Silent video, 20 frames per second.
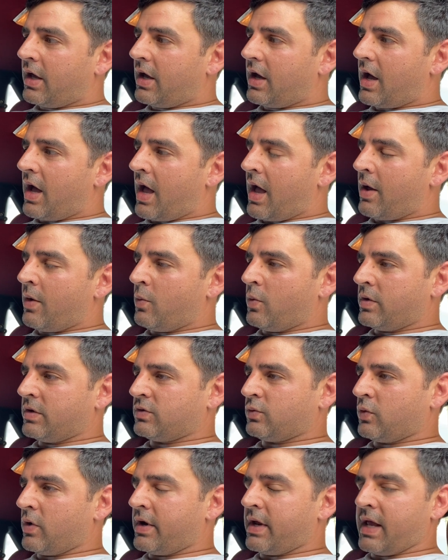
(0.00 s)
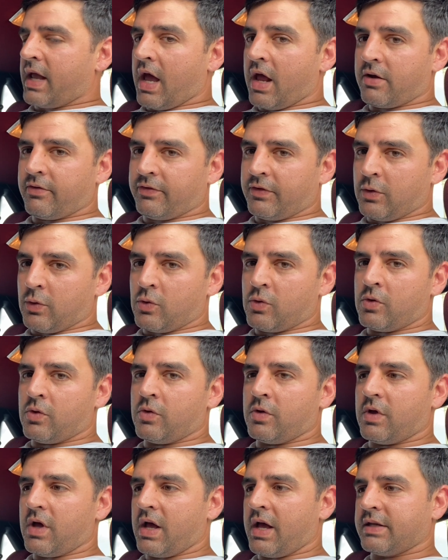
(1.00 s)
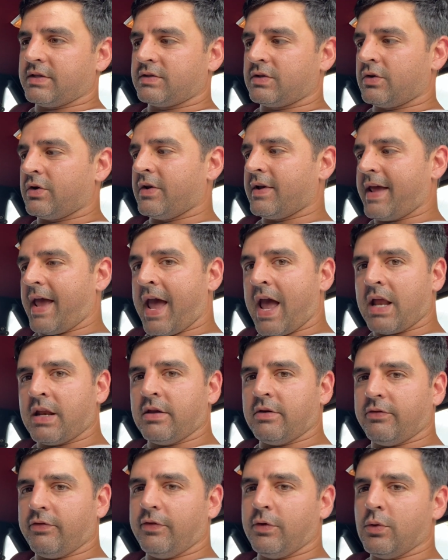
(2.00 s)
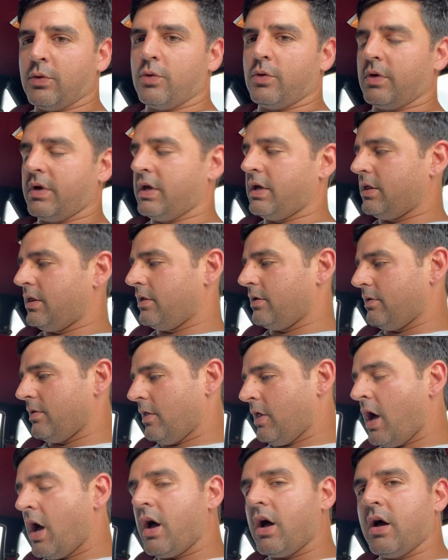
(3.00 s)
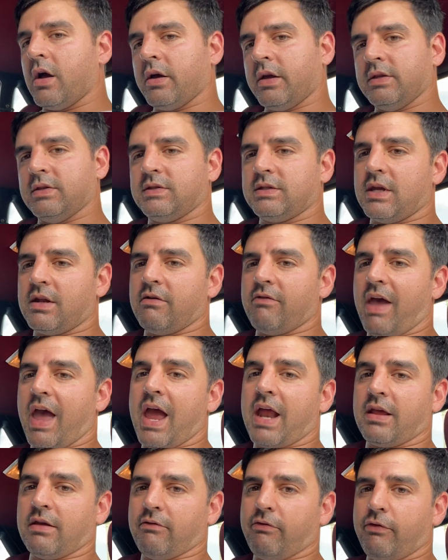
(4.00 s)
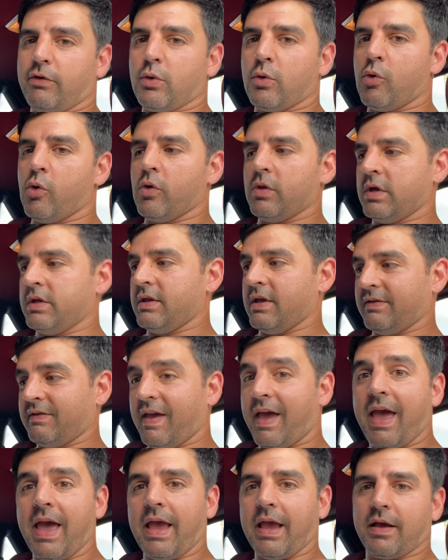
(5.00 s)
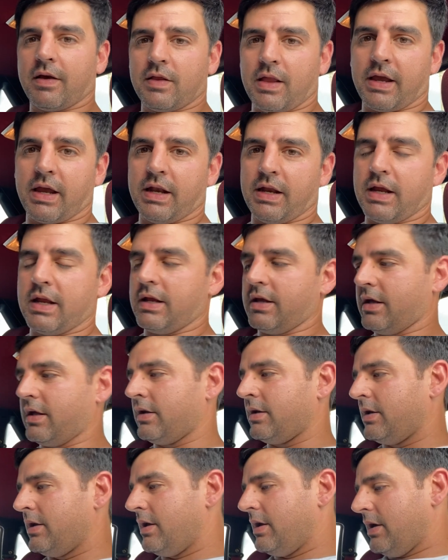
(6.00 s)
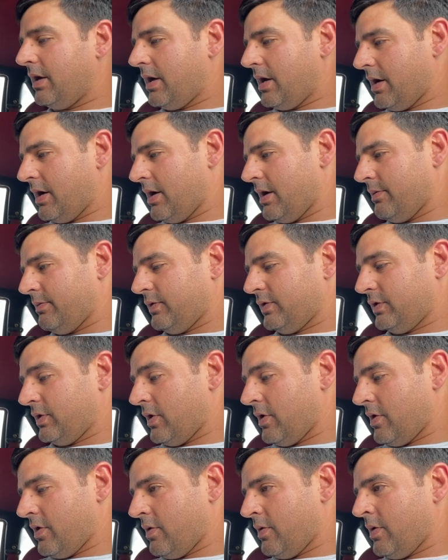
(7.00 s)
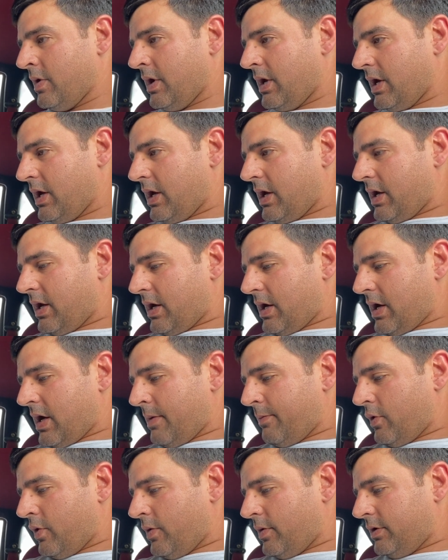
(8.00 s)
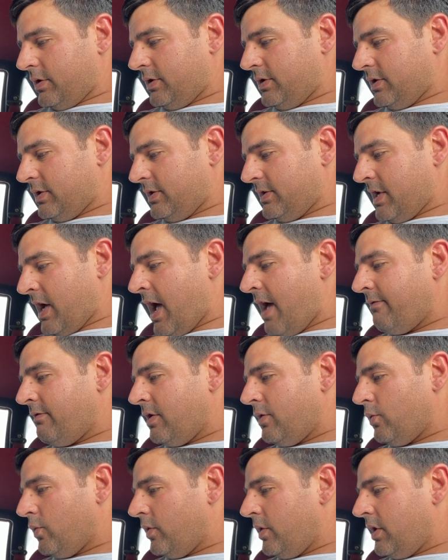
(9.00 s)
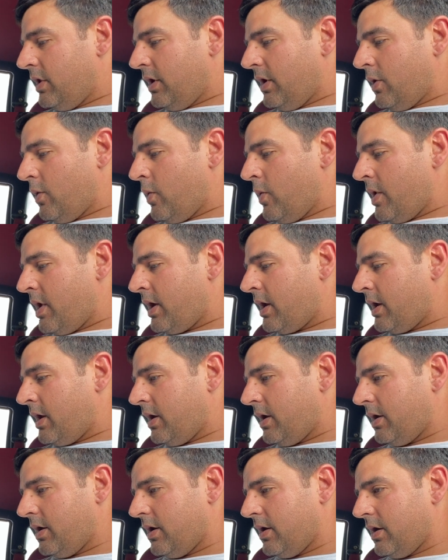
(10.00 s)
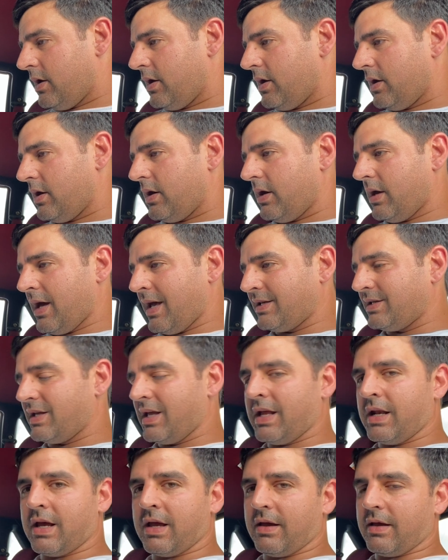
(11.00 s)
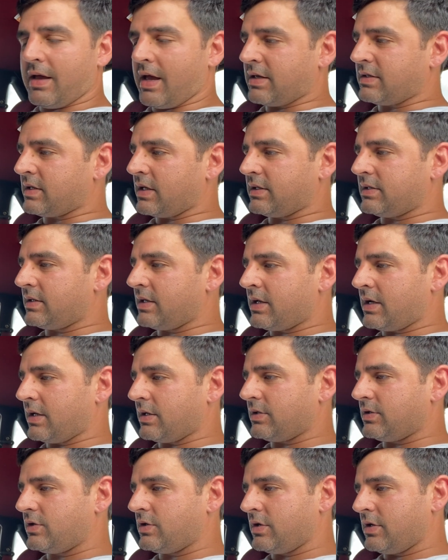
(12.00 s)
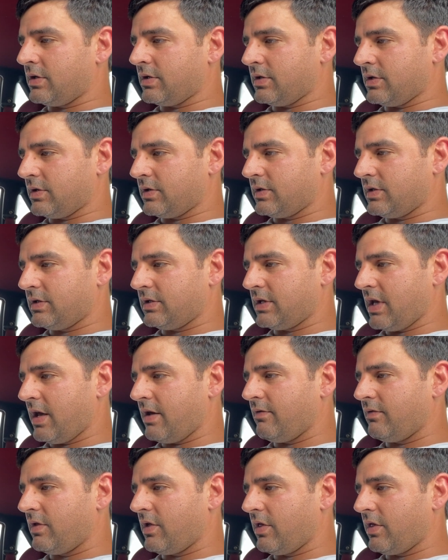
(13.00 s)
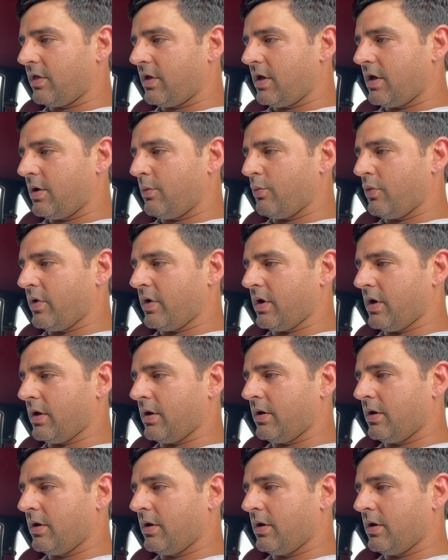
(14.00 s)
I was running out of fuel, I started adding fuel in the log instead of adding fuel in the tank like an idiot. So I'm going to just dive in really quick. As I said, I should have just saved the thing, but